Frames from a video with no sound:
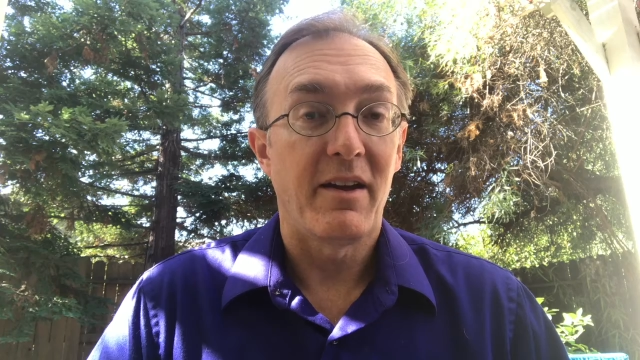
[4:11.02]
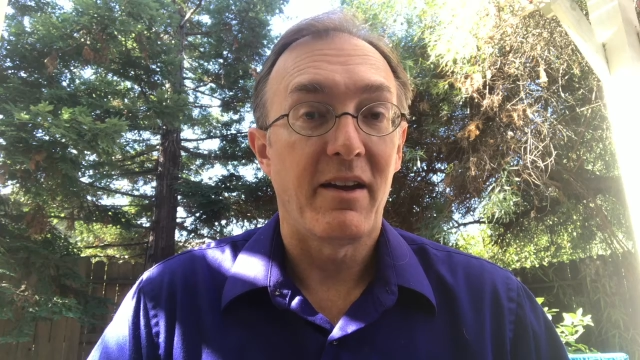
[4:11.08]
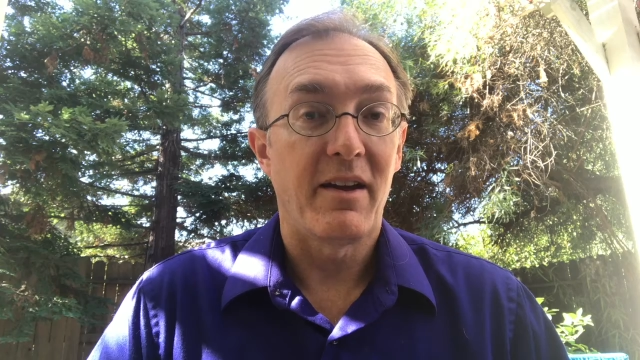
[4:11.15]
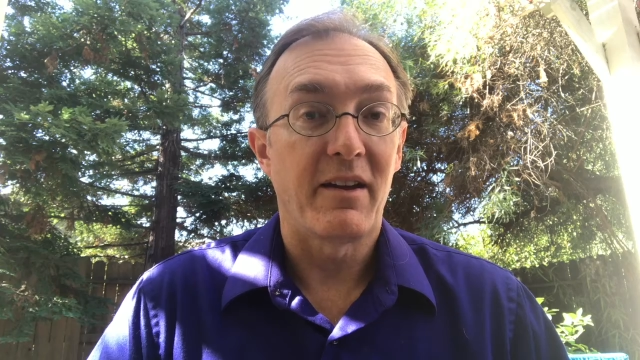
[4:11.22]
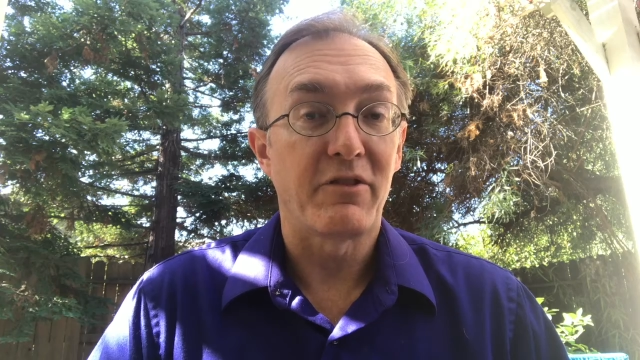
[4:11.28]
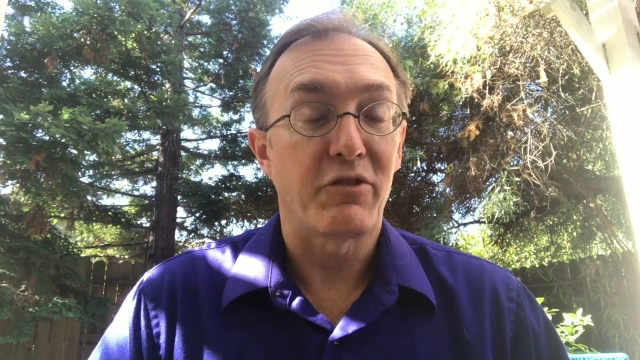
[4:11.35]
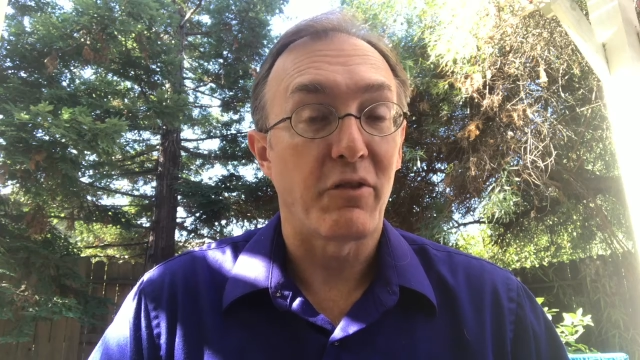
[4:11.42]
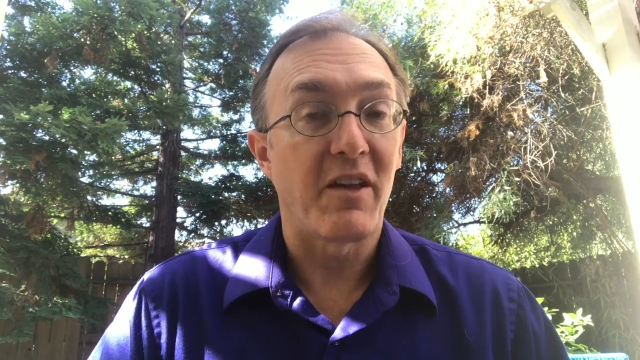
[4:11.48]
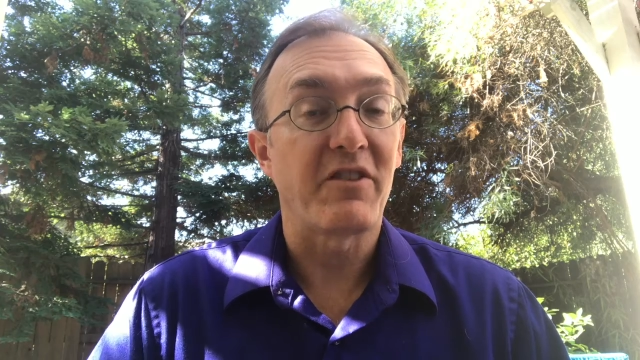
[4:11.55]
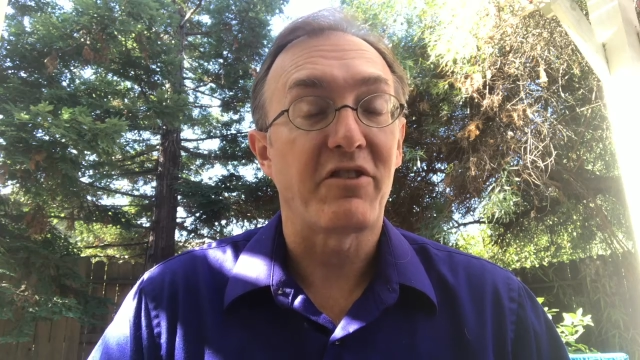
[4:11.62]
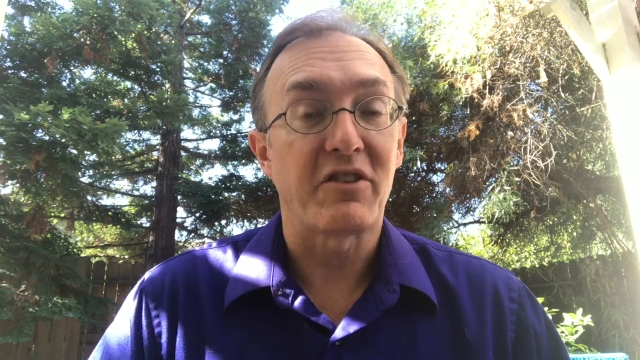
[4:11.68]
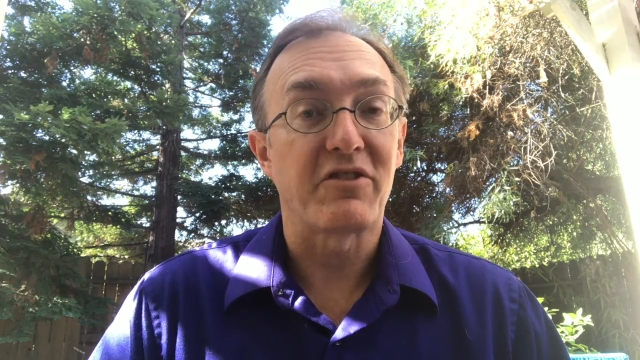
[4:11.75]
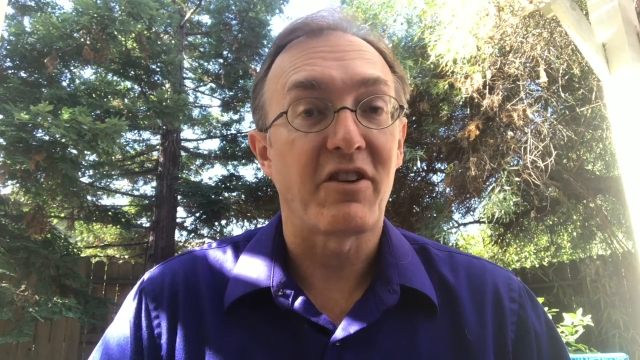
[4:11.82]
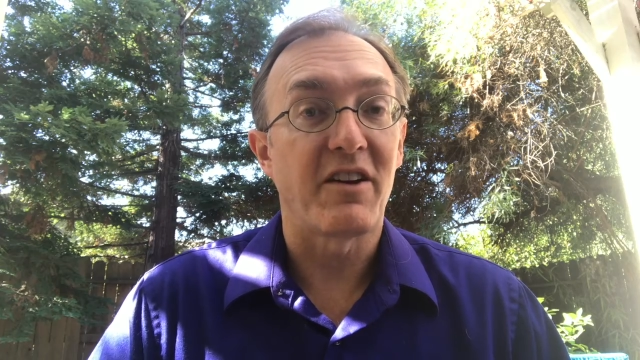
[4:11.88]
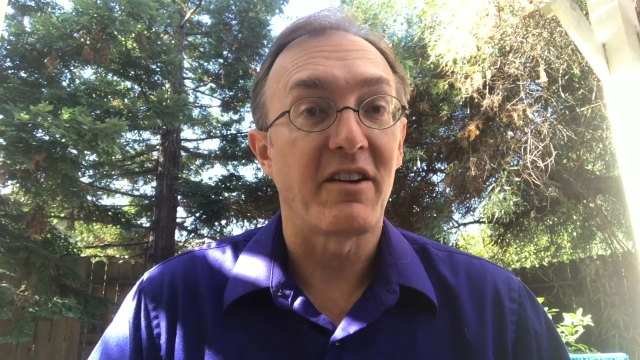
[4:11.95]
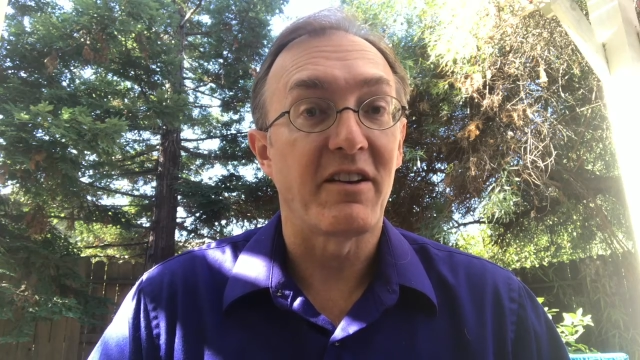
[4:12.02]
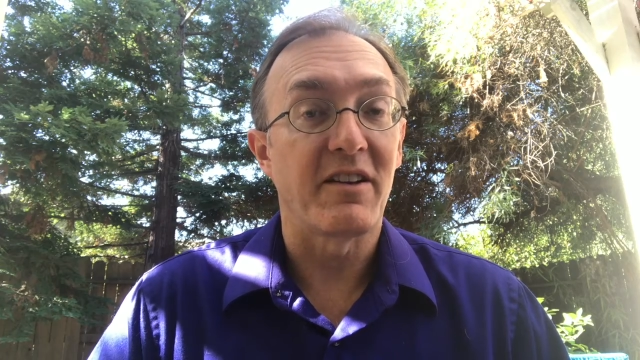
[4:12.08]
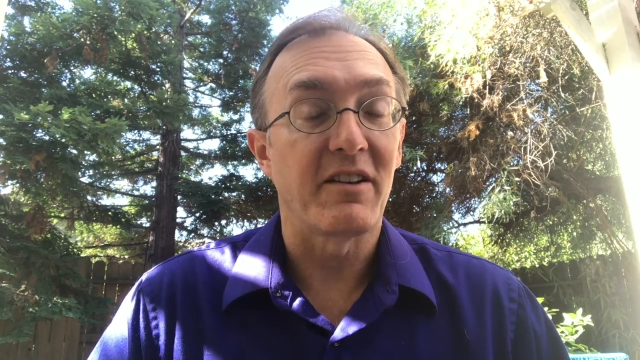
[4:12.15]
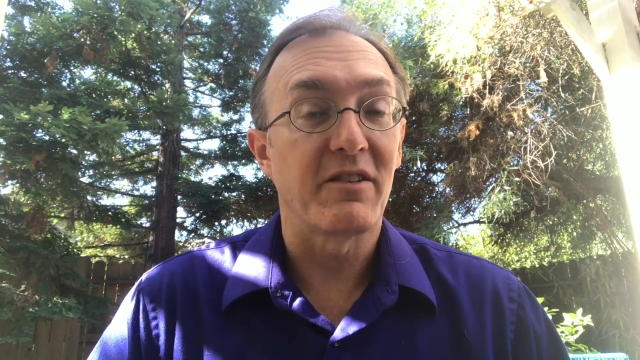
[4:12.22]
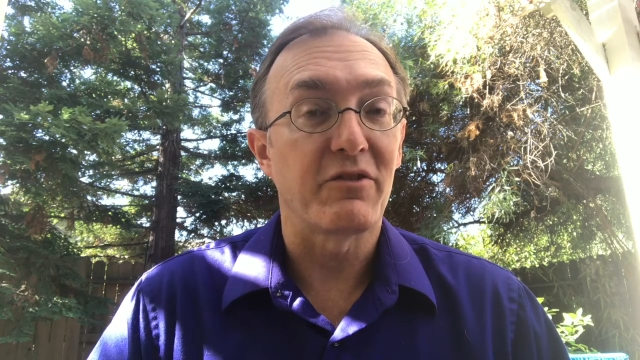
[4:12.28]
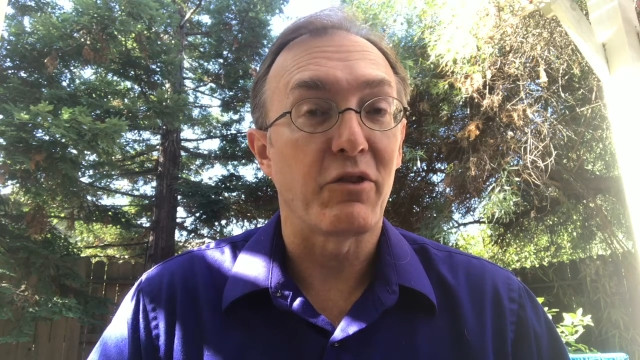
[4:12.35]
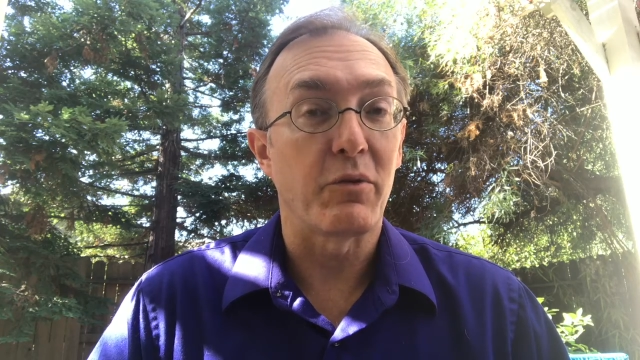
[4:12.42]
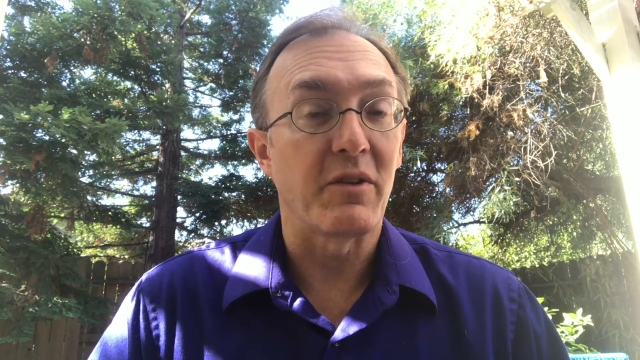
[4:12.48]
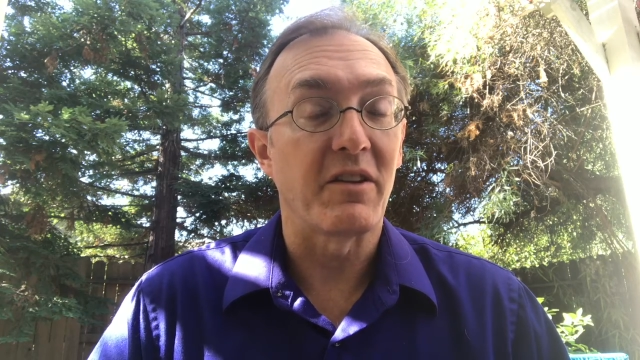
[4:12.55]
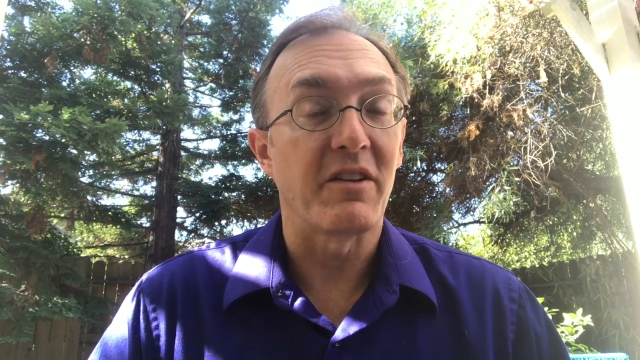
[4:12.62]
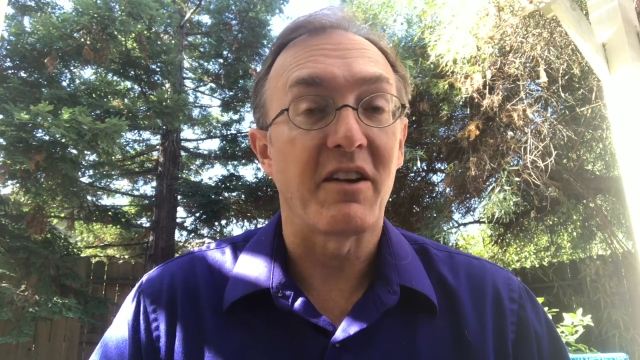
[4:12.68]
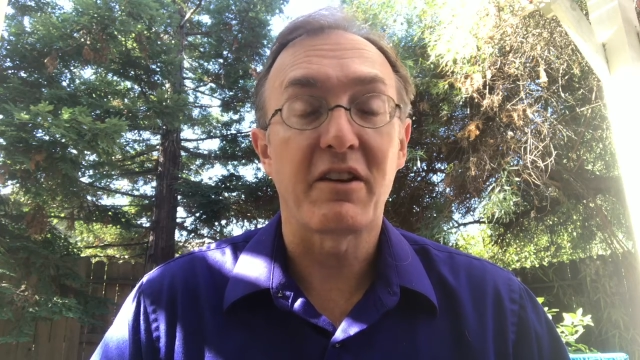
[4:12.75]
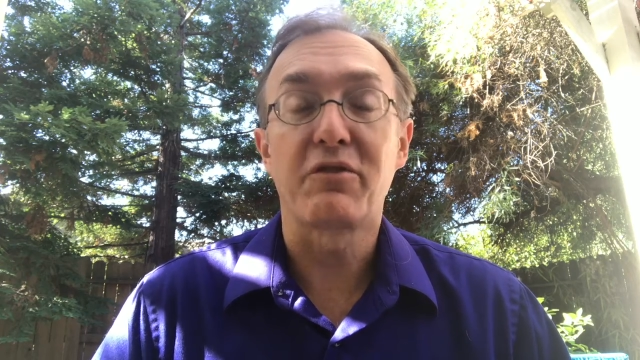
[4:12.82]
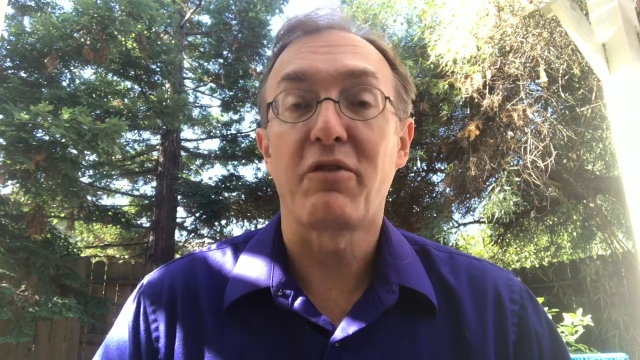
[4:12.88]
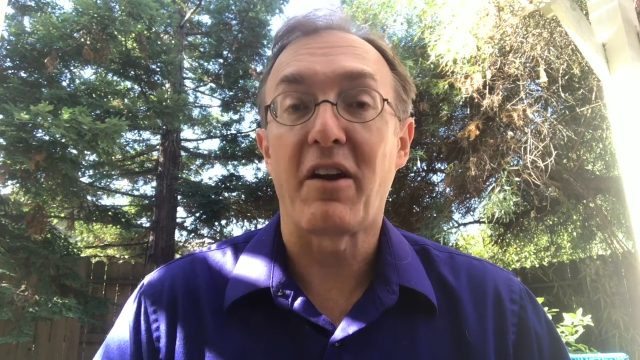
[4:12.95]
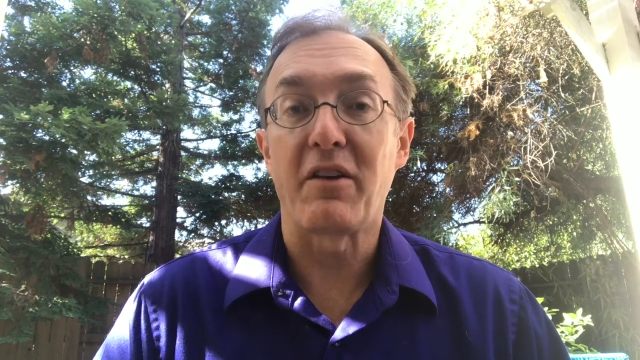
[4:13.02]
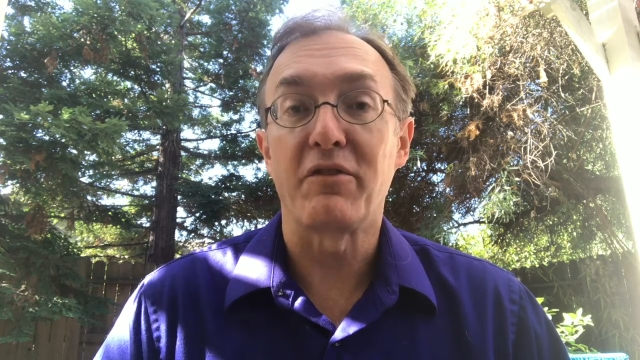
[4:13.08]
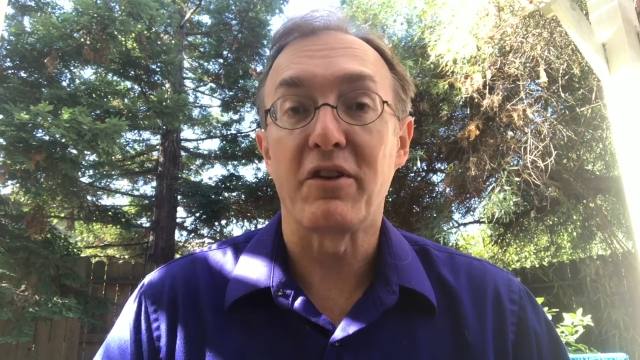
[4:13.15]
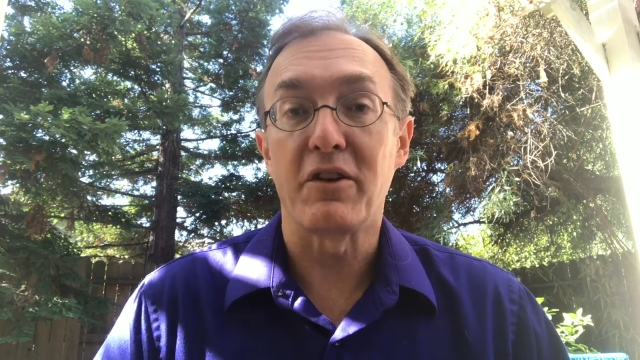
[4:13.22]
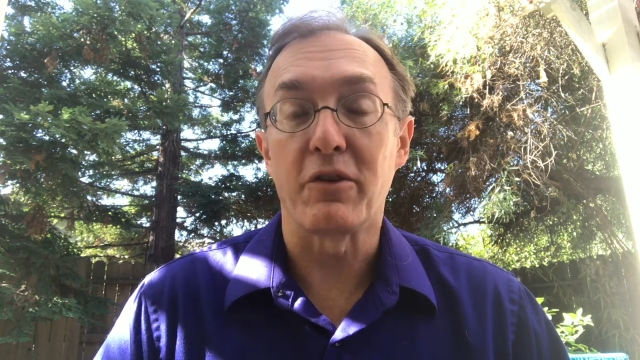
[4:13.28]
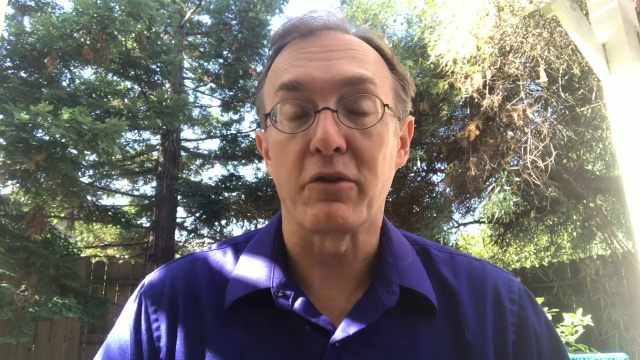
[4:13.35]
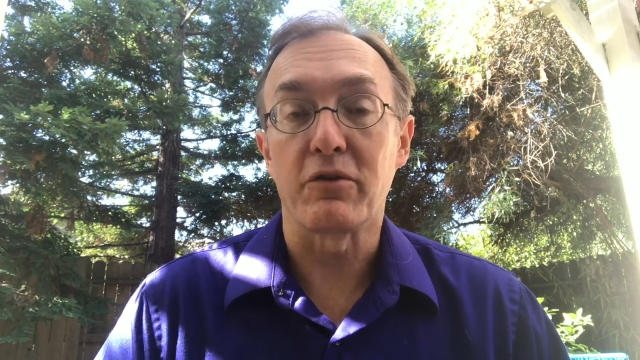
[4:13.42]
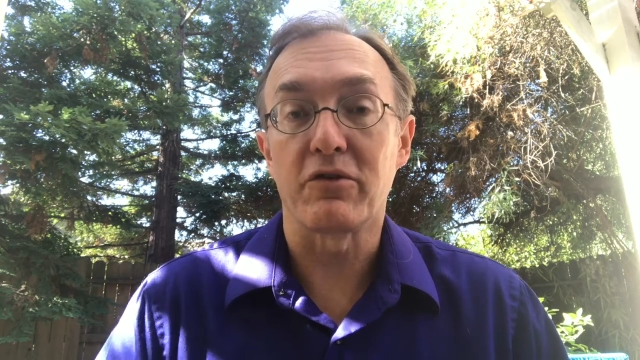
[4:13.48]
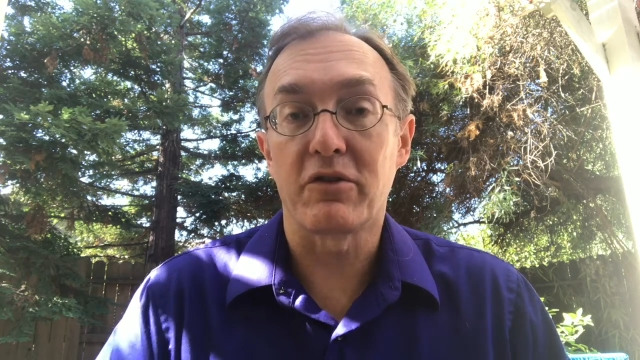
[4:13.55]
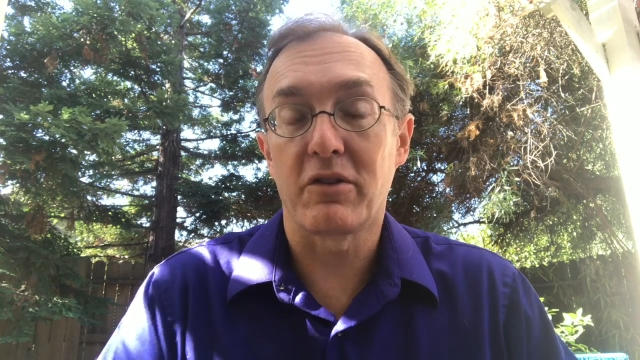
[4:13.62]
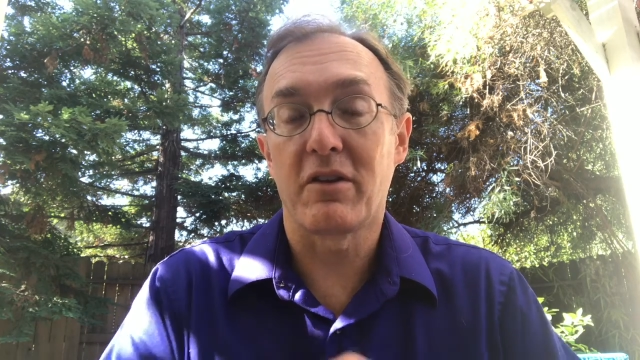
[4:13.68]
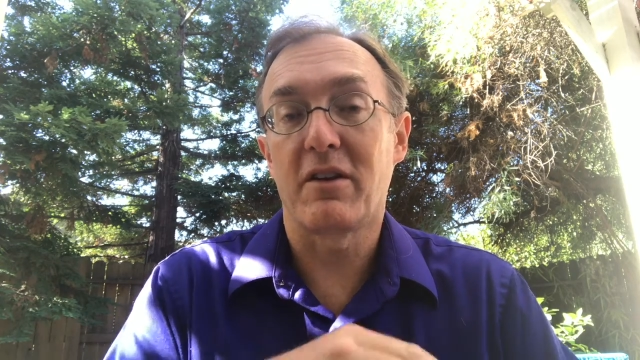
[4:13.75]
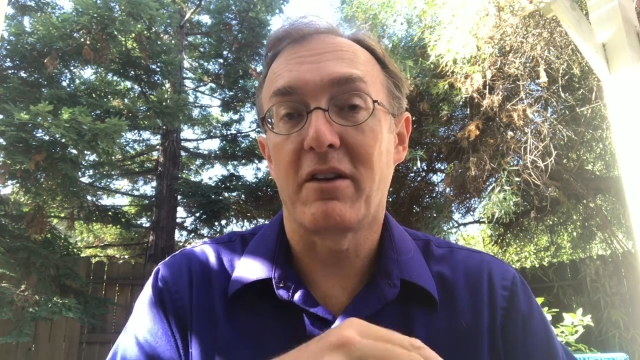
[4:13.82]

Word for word: And so that's exciting. So in the next five years,